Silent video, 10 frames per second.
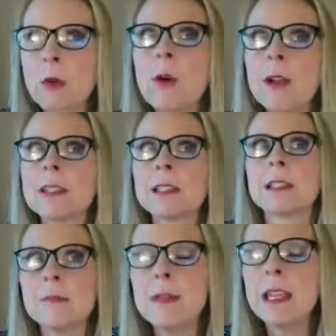or what does
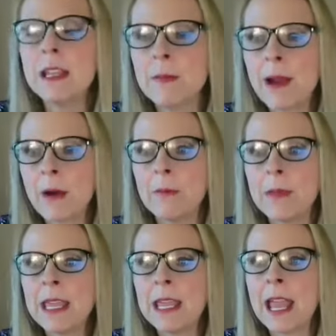this mean about
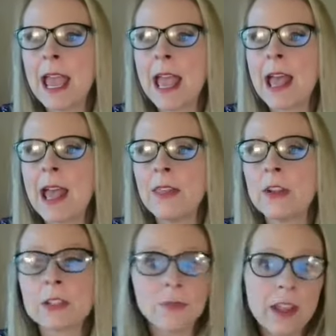me? And
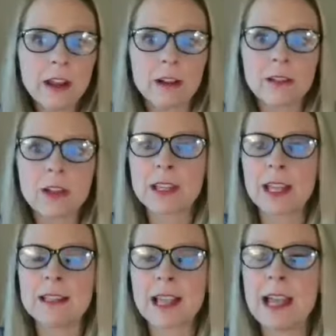there's fear, there's
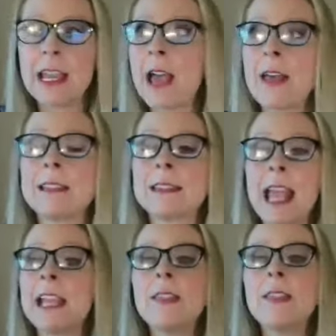anxiety. It's
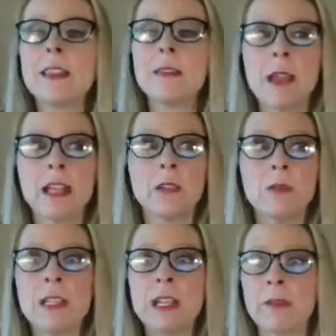anything that makes you
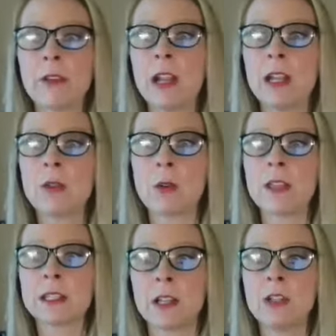different or
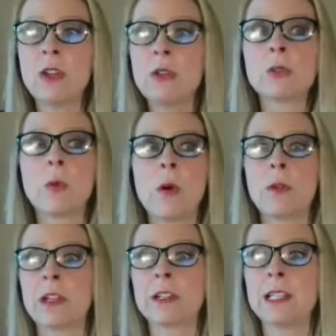that's unusual
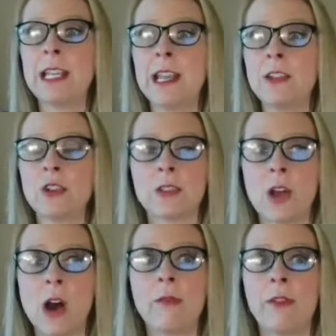when you're a teenager is
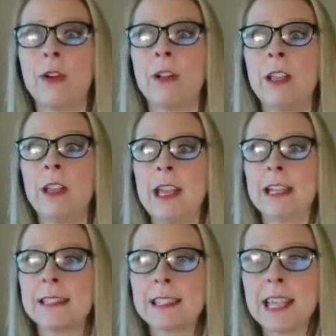awful
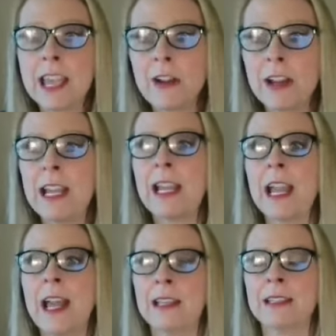and scary.
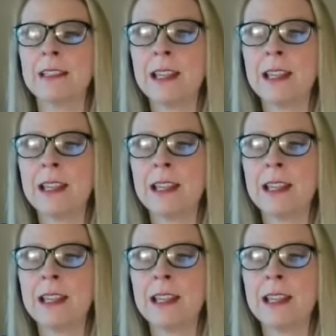And,